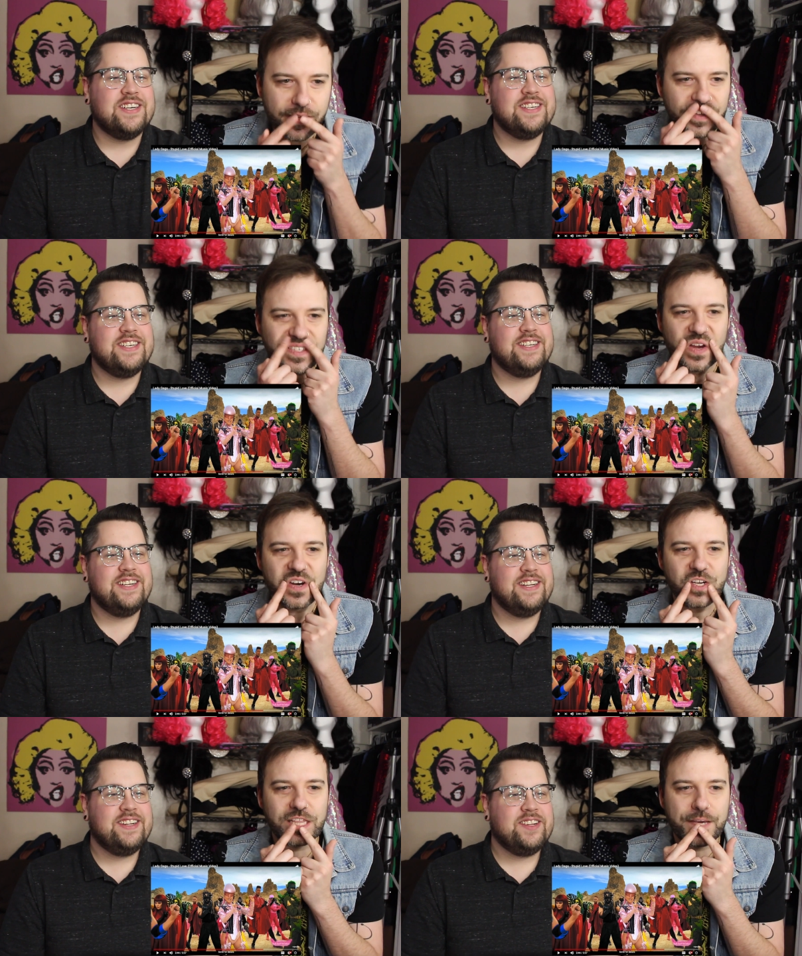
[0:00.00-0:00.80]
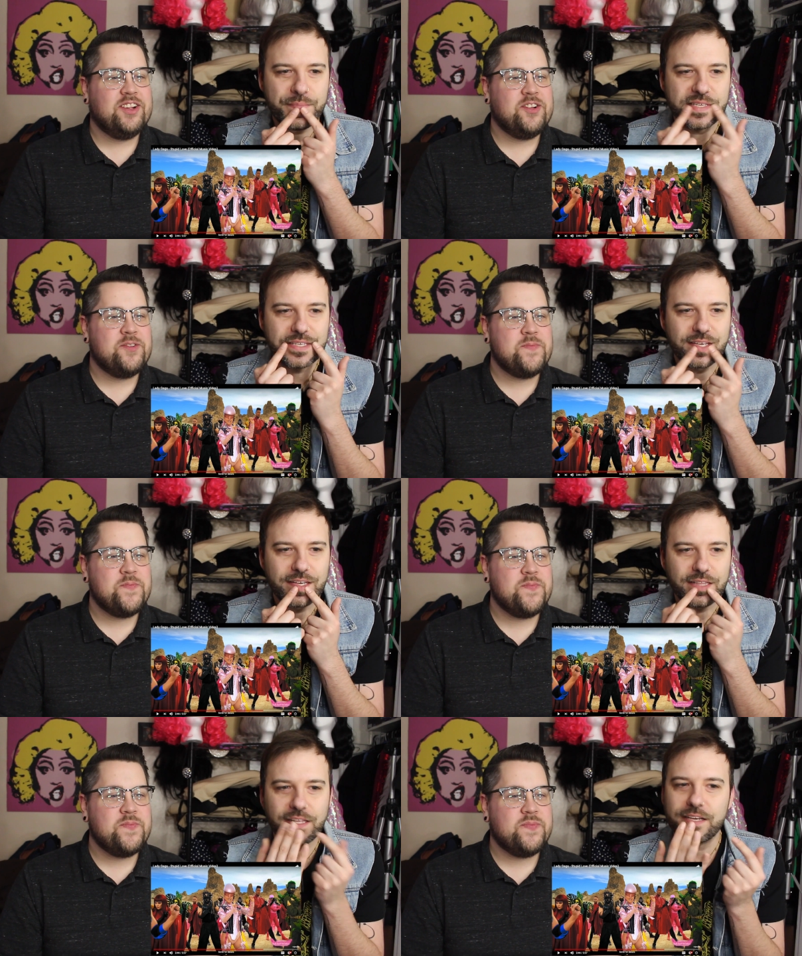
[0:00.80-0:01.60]
Speaker 1: things on her lips?
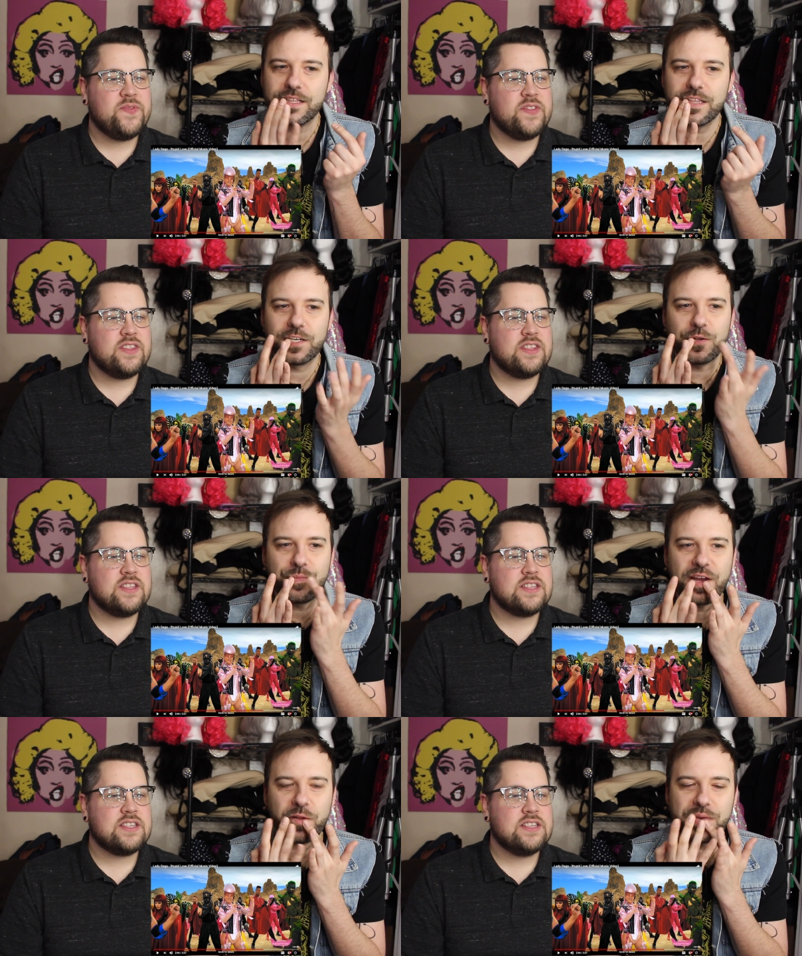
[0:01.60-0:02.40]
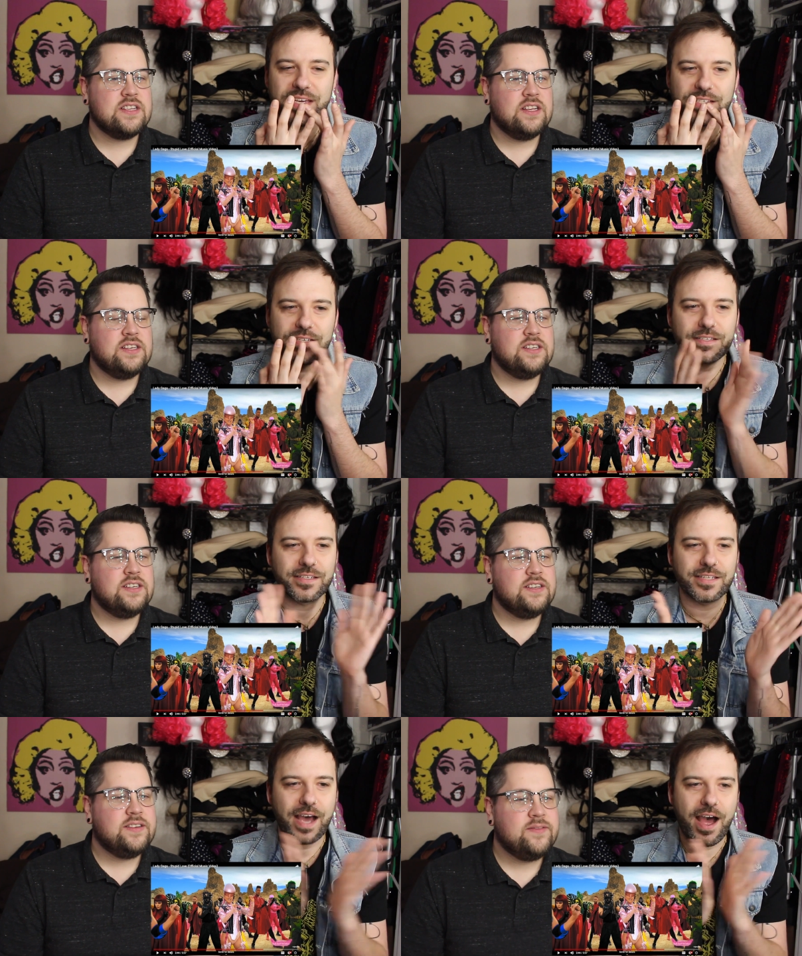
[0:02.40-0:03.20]
Like little metal pieces?
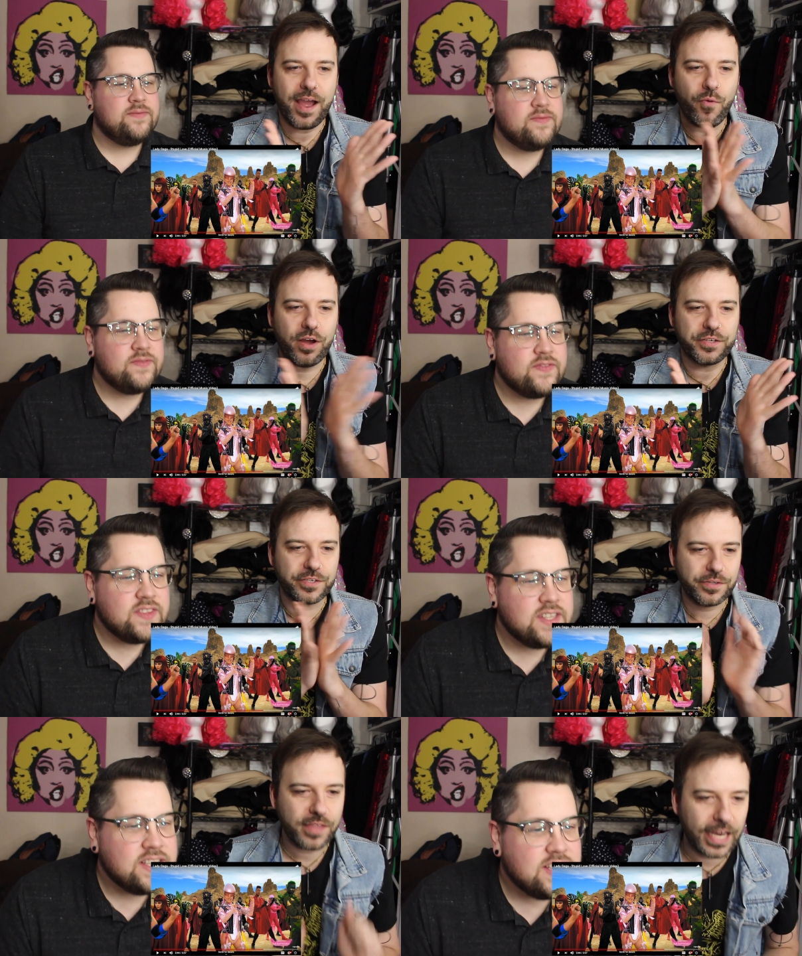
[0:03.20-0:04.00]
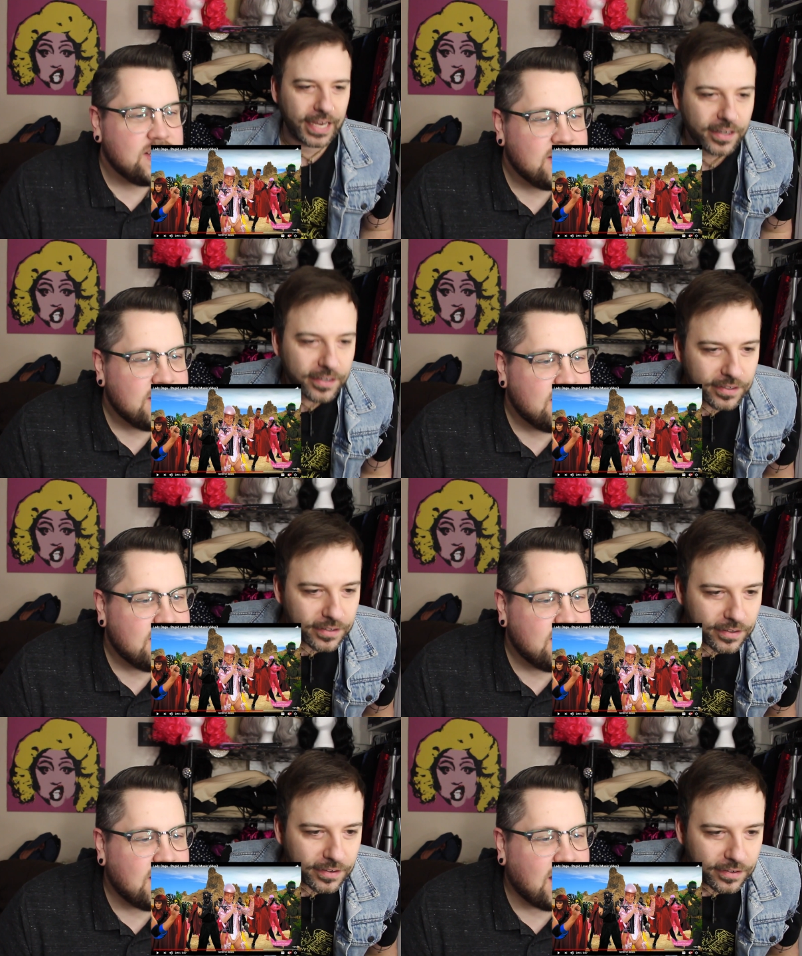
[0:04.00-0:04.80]
Because I want to do that.
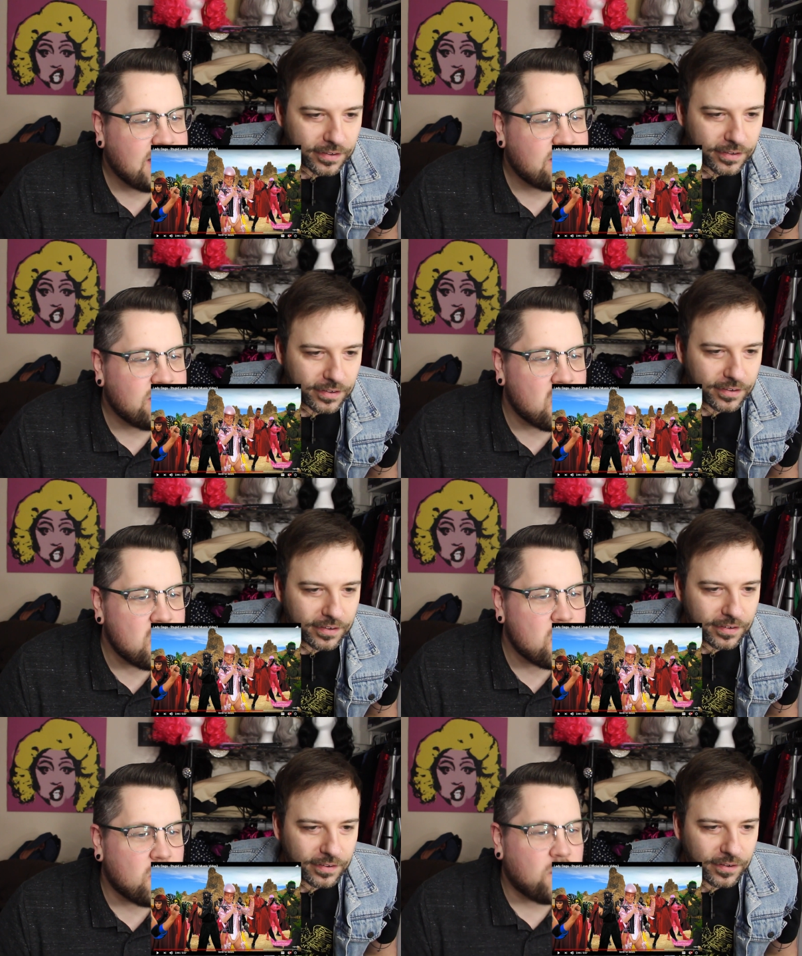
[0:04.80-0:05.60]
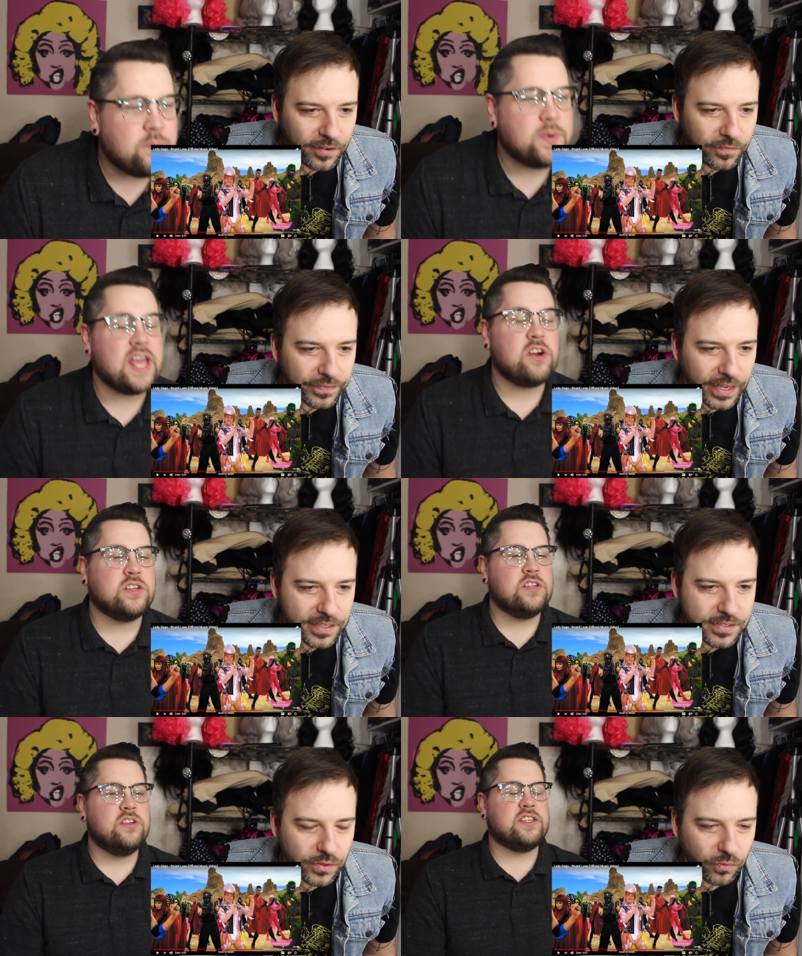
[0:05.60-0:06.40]
Speaker 2: I don't know,
Speaker 1: but that That's
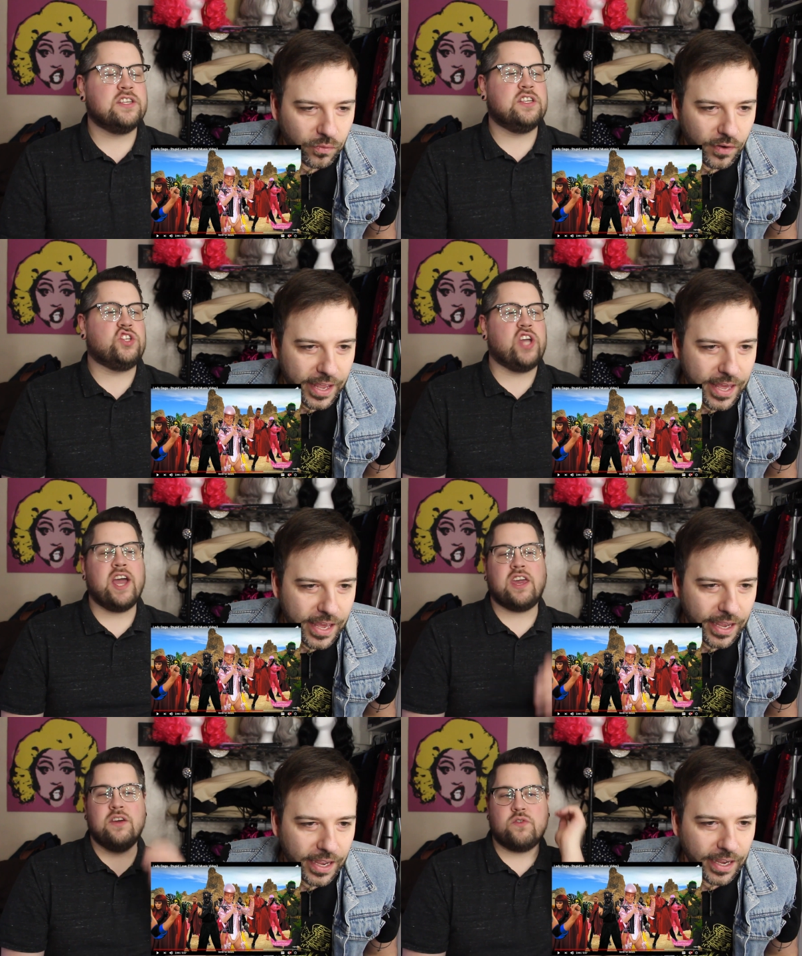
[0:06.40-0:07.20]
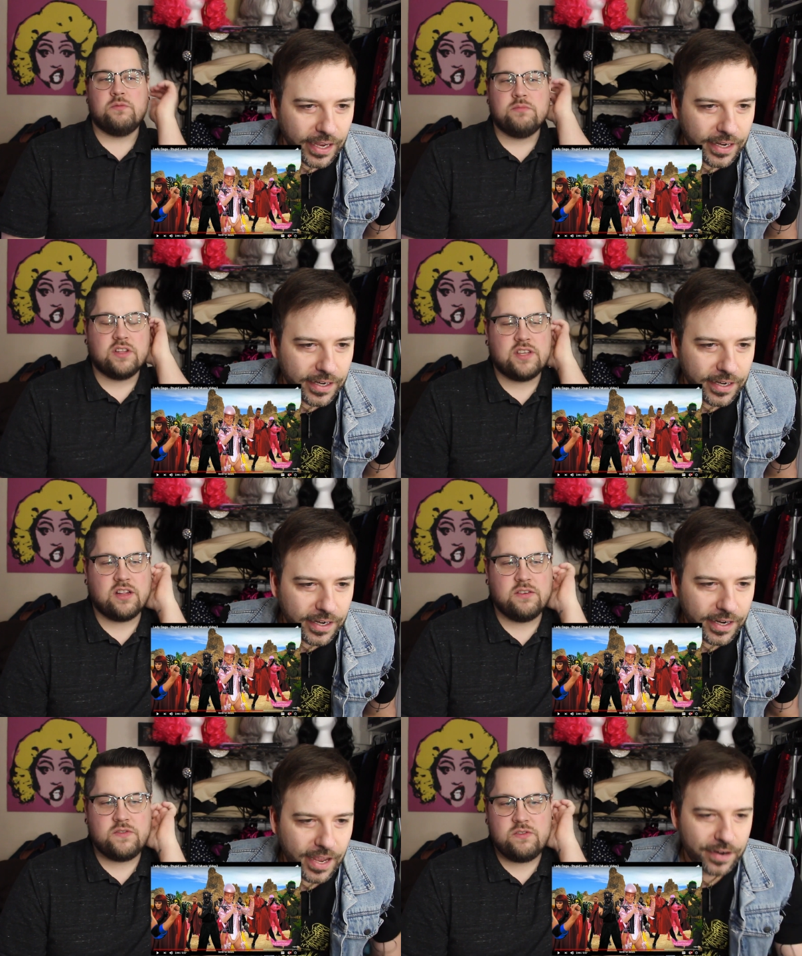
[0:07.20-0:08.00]
also looks great. like the jacket from the
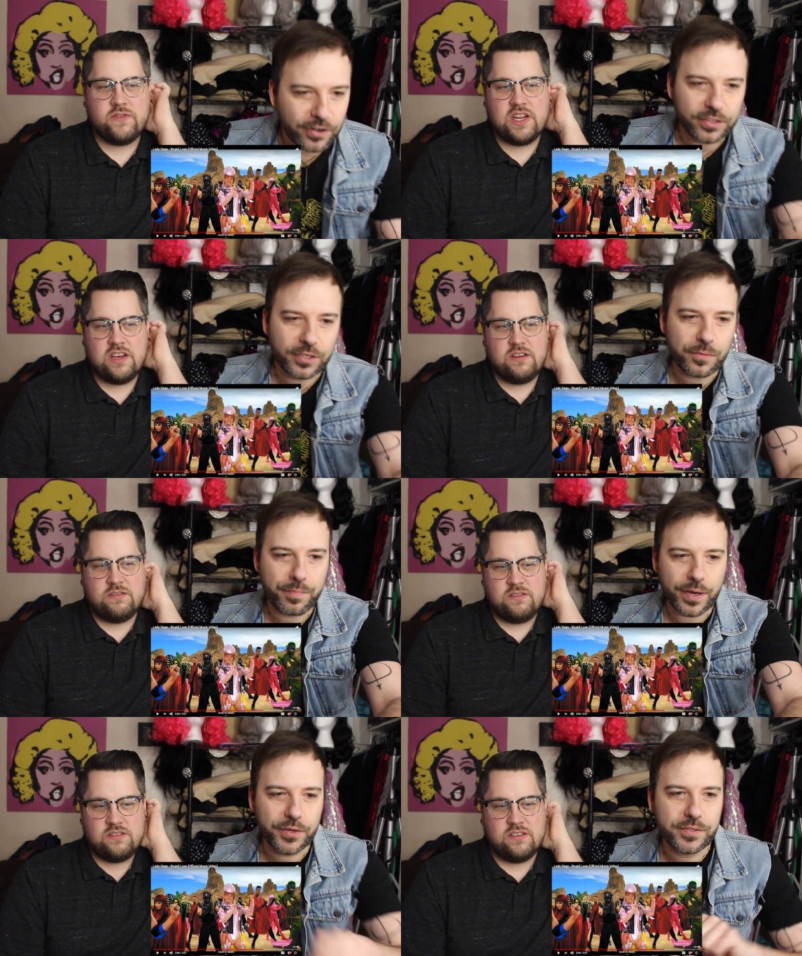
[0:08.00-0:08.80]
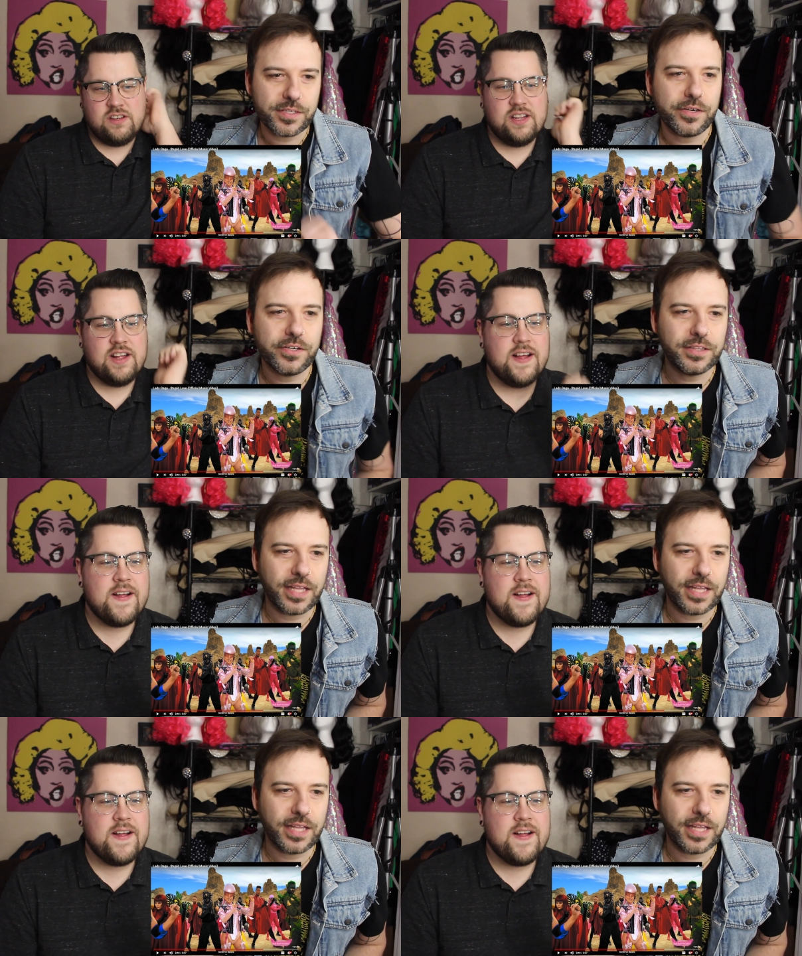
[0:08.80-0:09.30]
telephone. And her video? little bows on her